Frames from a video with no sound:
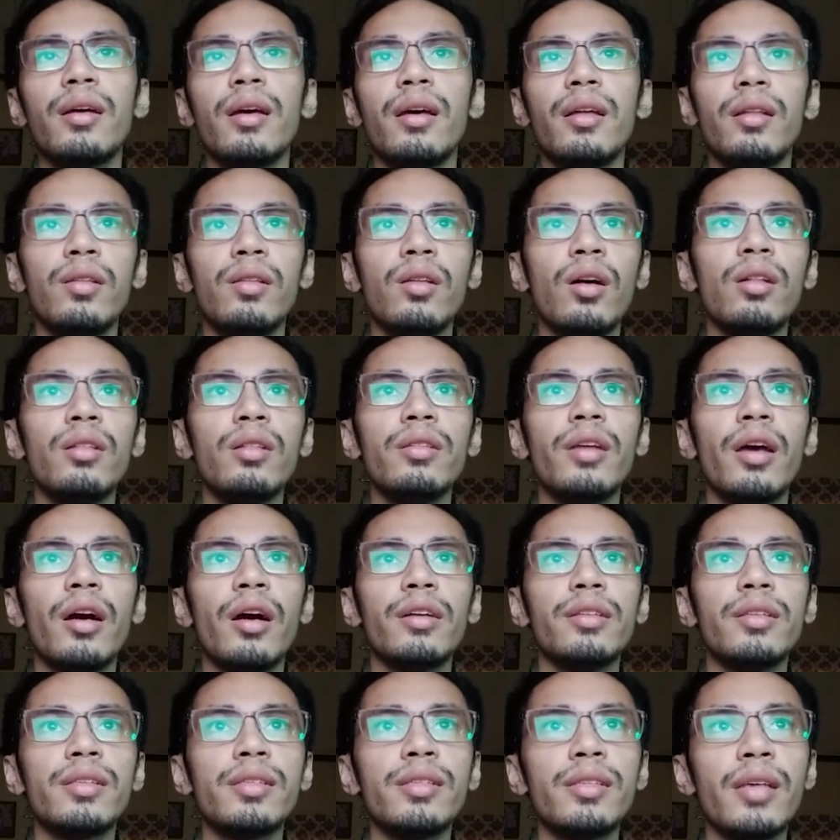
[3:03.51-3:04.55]
In null, they
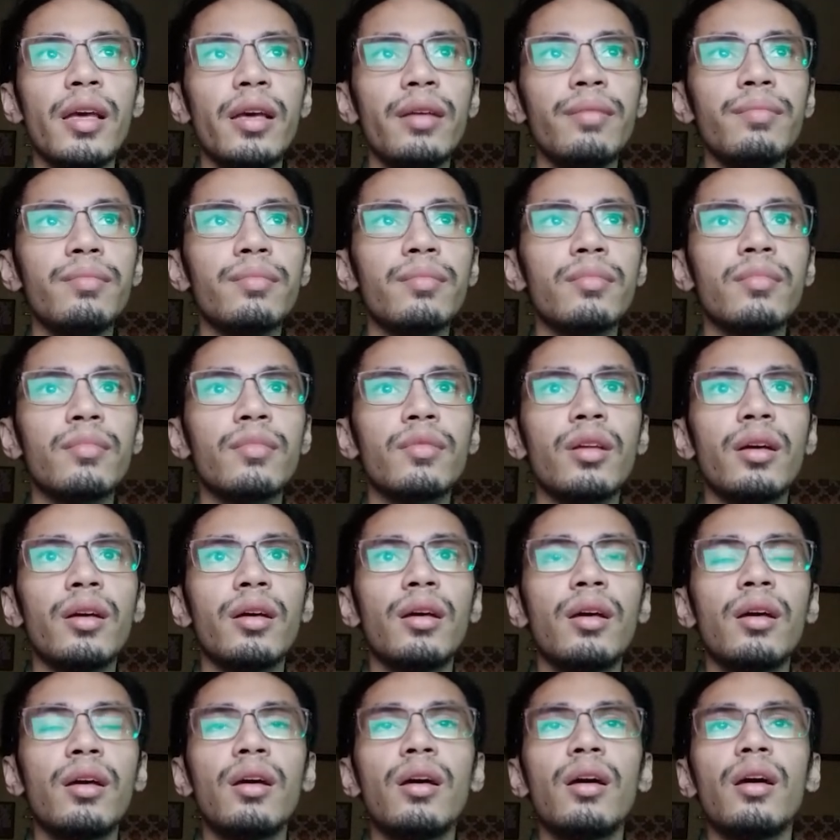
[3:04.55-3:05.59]
are the same.
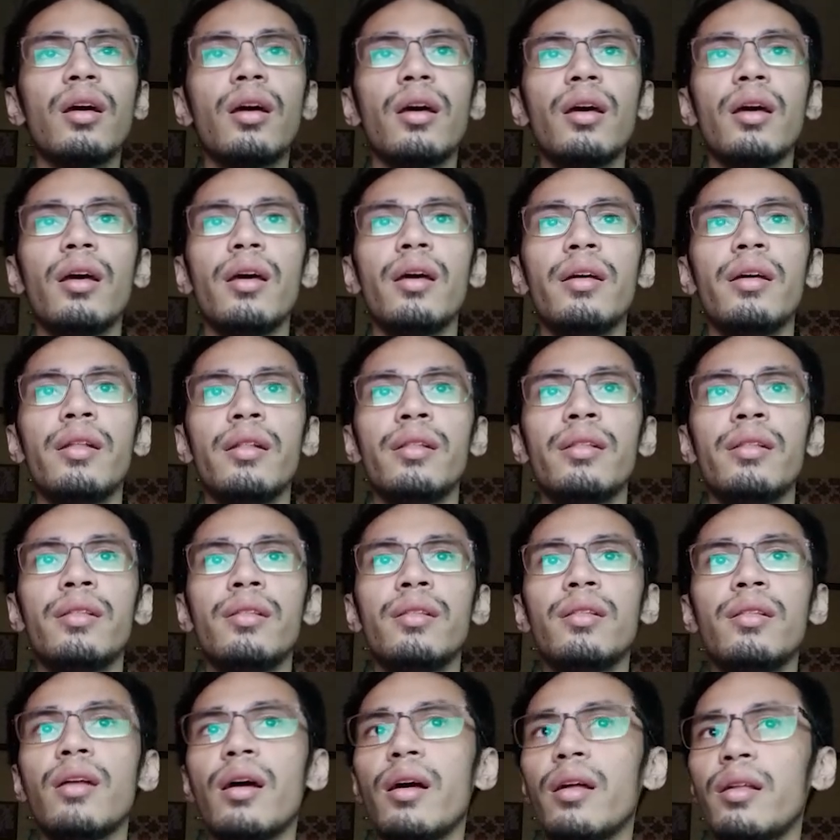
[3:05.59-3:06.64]

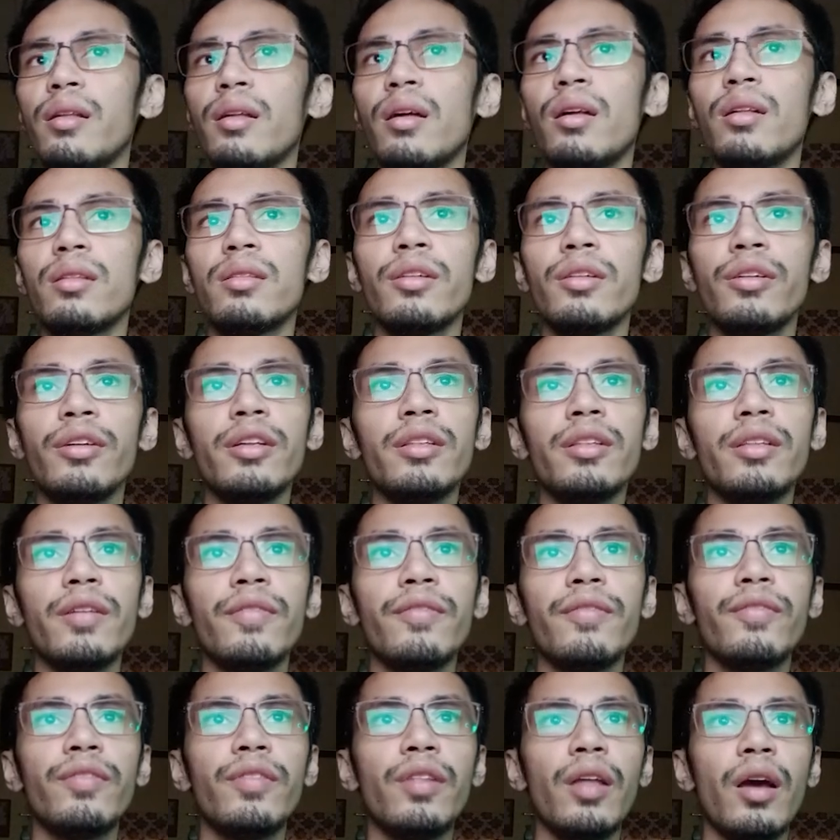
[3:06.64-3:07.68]
In an
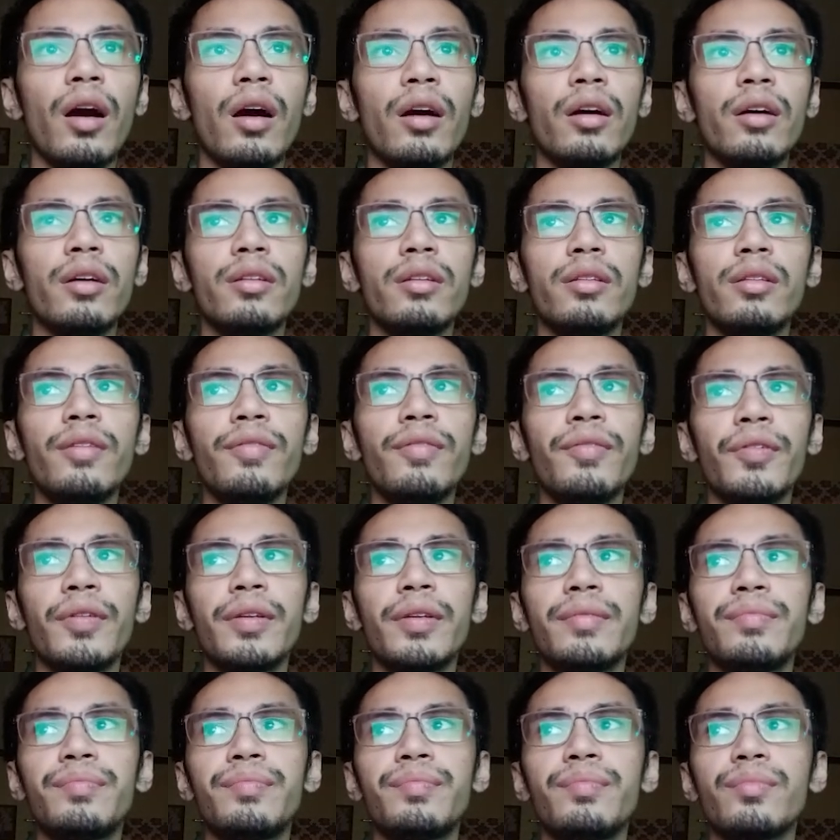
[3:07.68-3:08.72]
alternative, they are
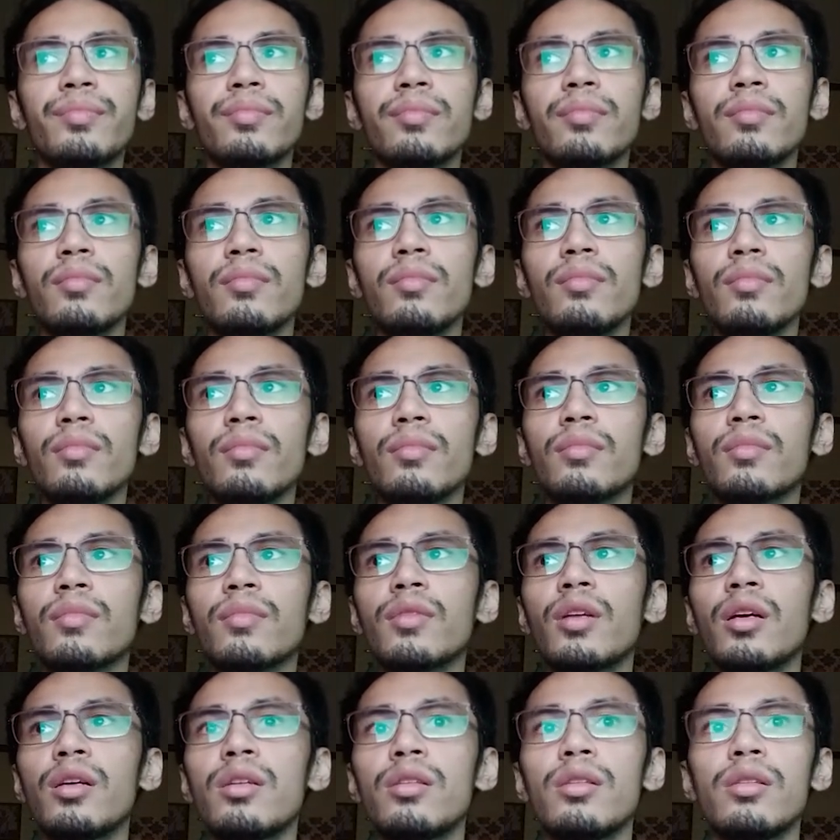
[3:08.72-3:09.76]
different.
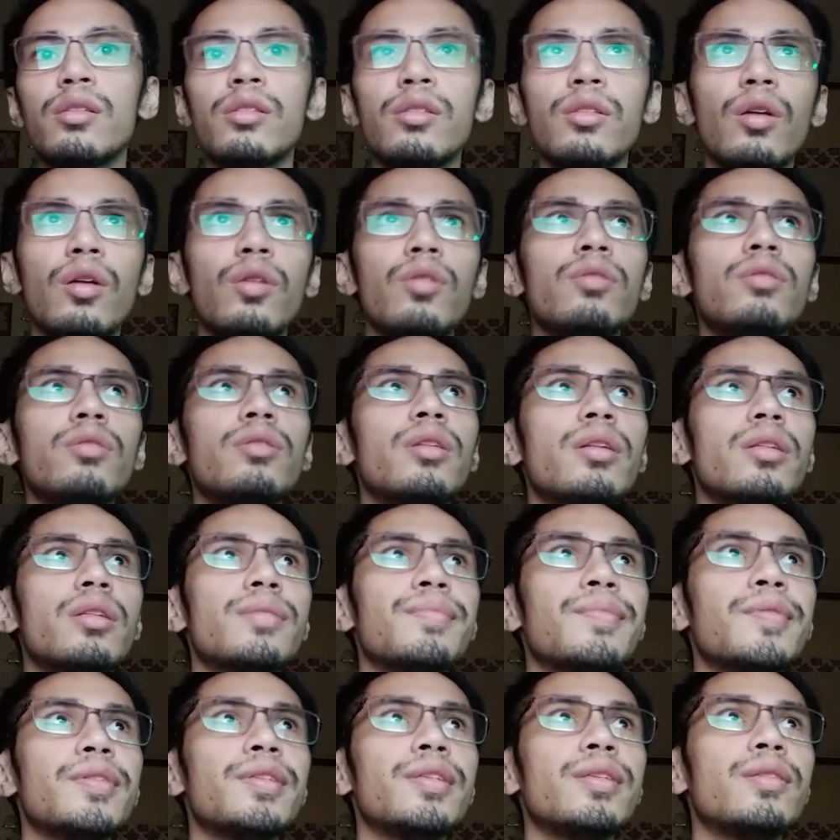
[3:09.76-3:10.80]
So let's
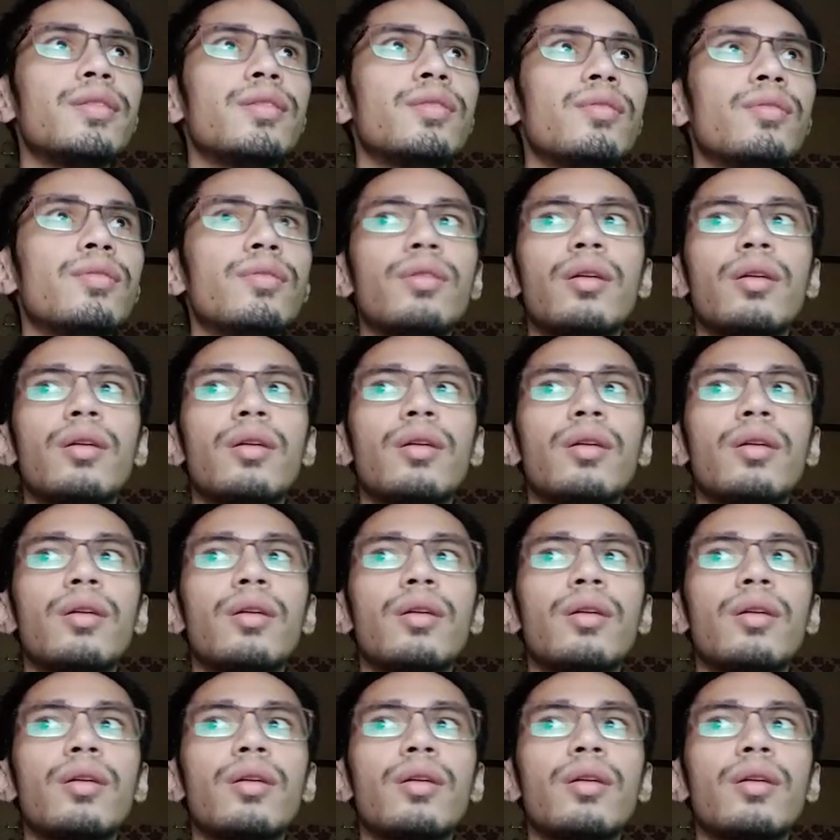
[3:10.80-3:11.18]
proceed to.